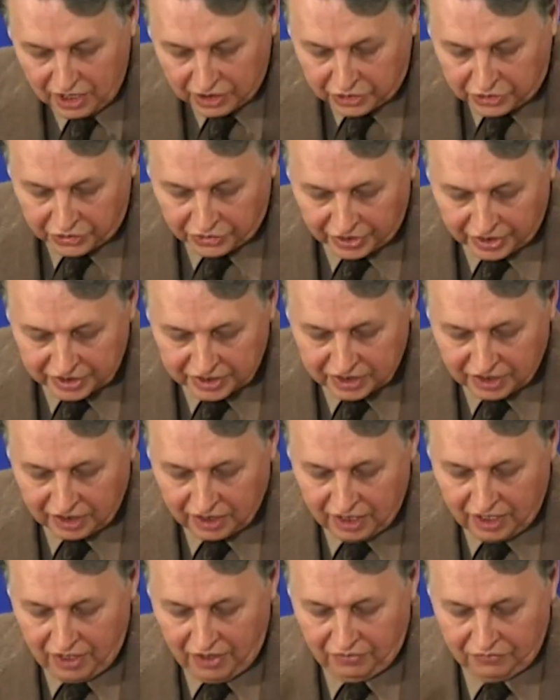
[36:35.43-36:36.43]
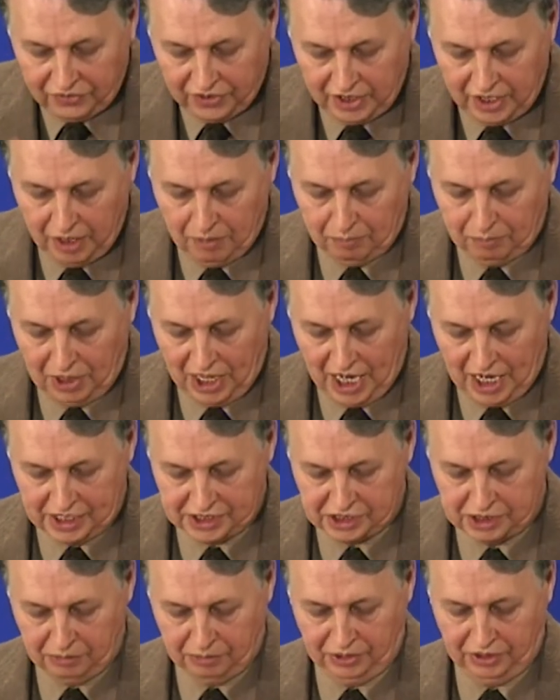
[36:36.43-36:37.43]
Could the
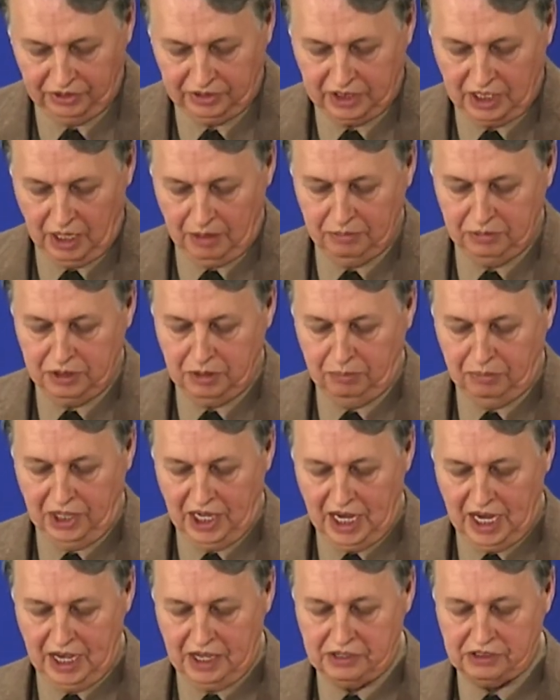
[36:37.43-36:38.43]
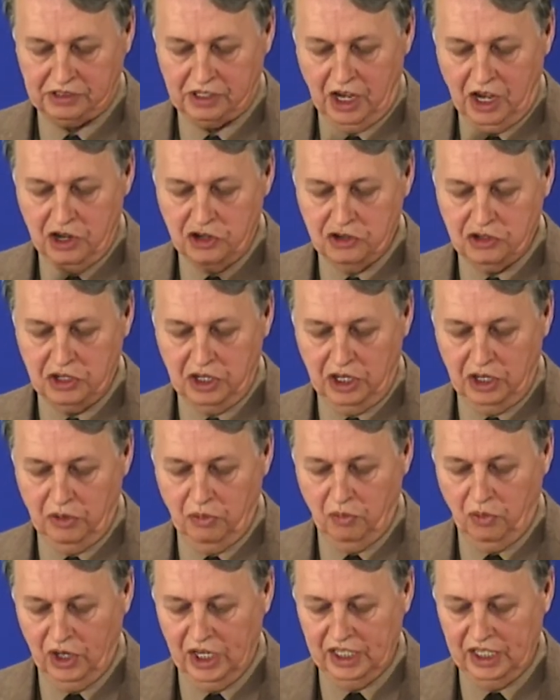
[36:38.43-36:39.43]
impossible come to pass, she
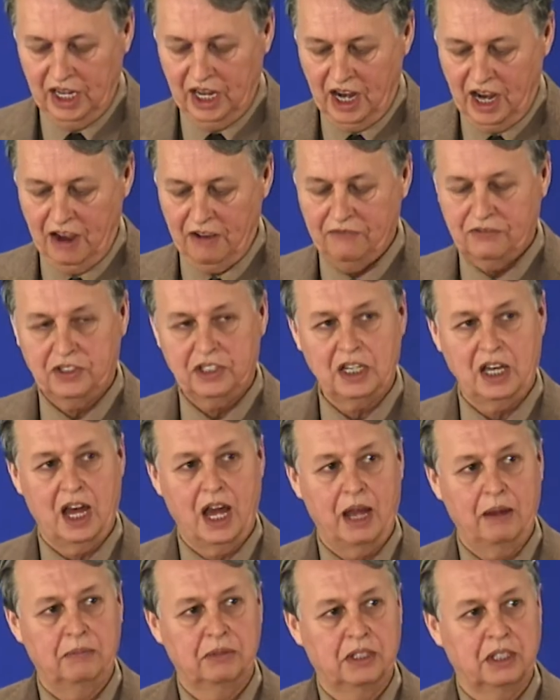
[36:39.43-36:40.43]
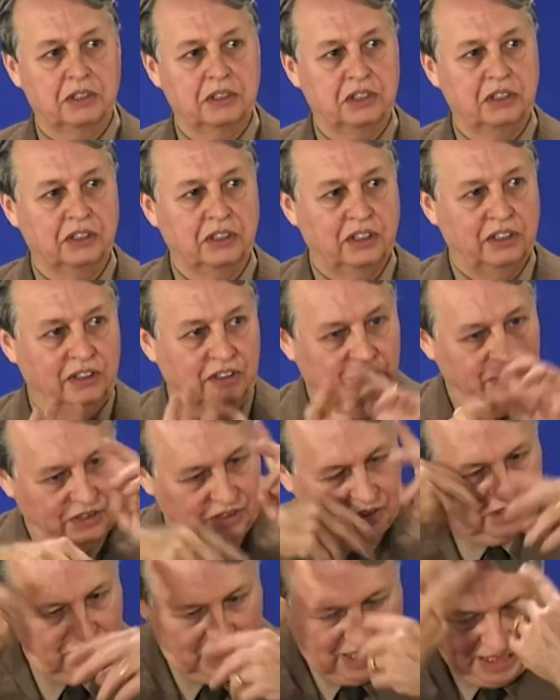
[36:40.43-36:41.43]
would have time to turn
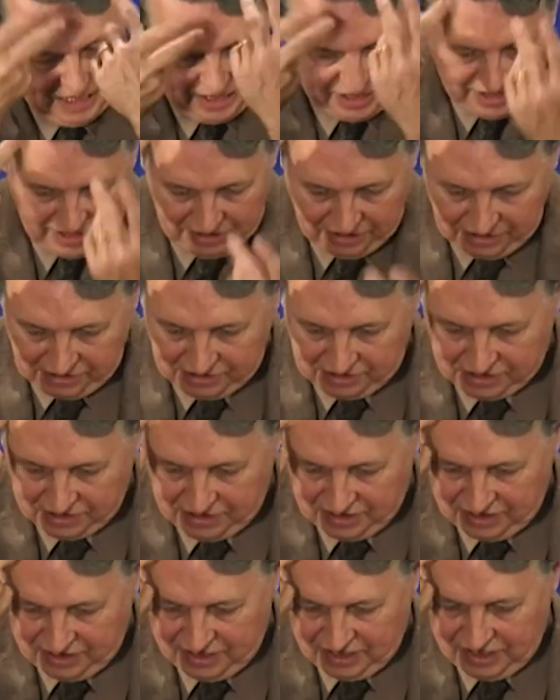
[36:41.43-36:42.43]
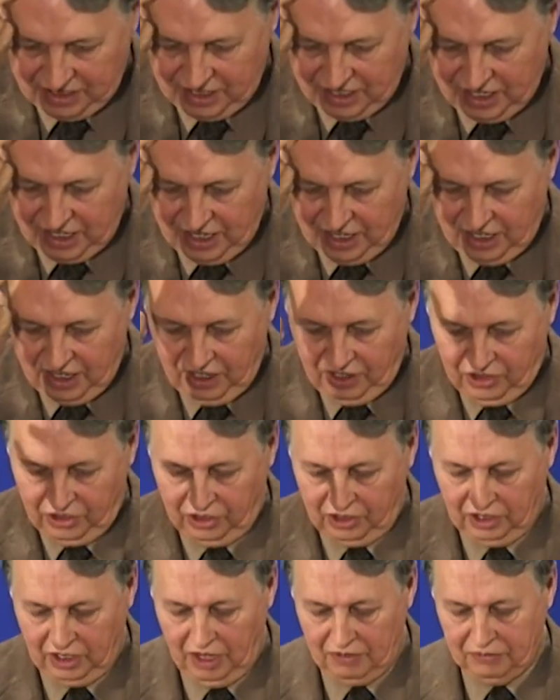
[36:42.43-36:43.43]
her eyes,
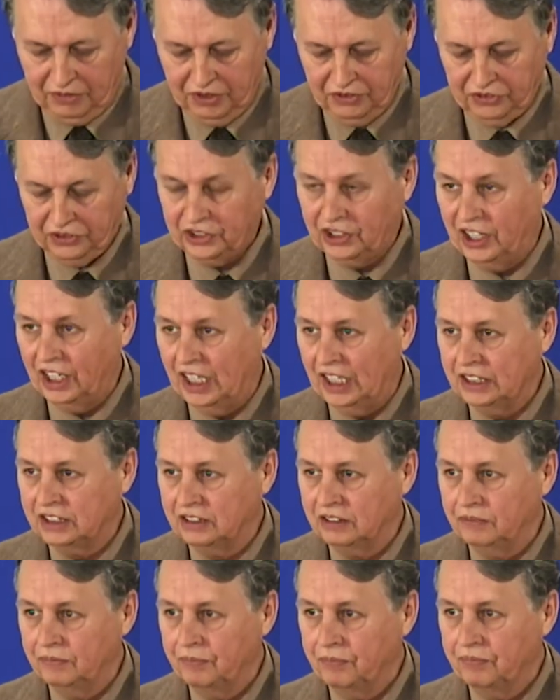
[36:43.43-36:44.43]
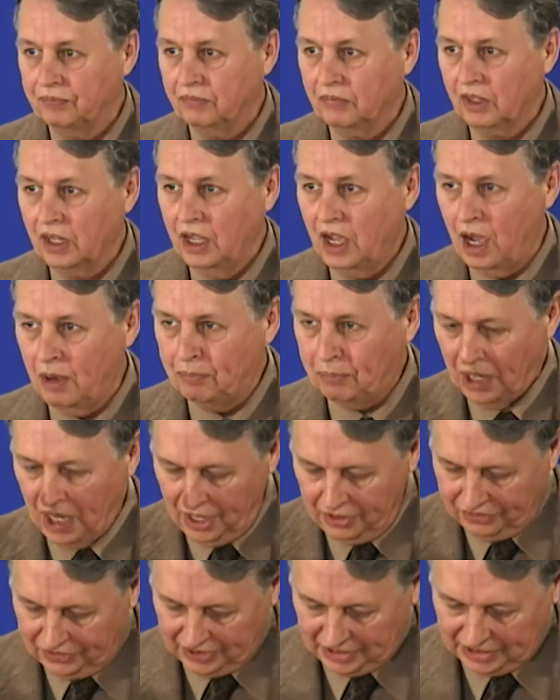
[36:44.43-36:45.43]
her lover thought,
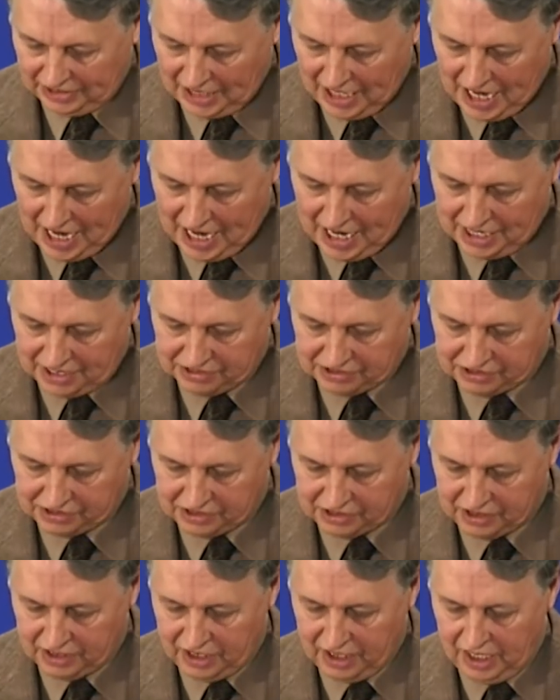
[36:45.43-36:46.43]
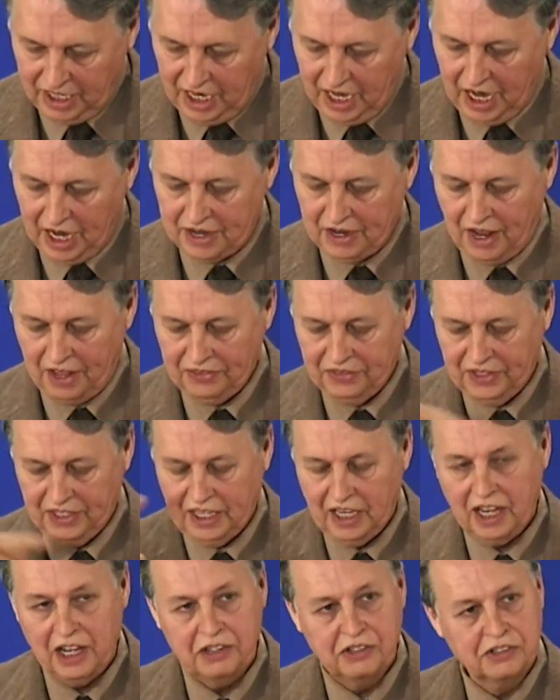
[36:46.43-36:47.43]
upon the glass, and on the
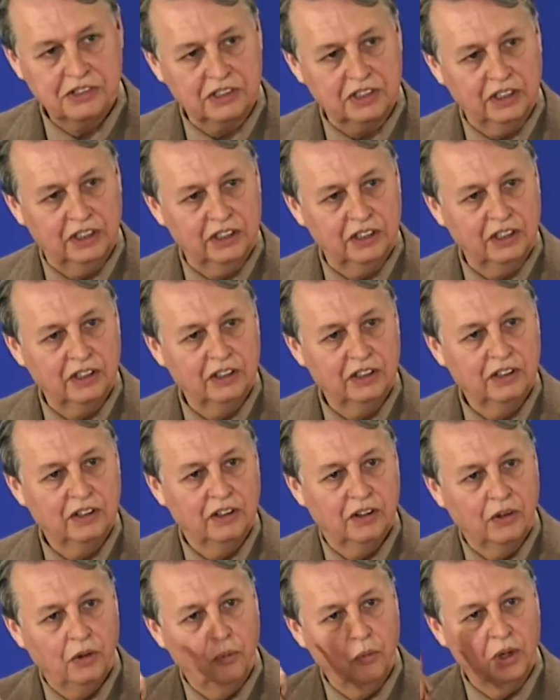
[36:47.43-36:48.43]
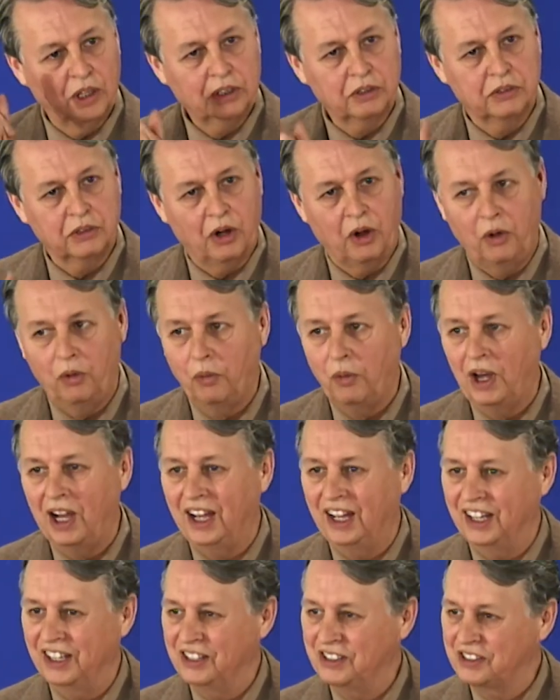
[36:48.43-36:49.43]
instant would grow
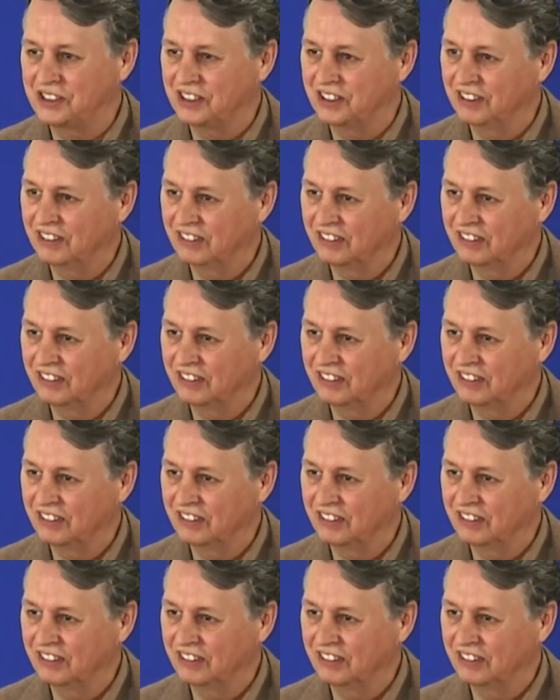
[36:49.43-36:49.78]
wise."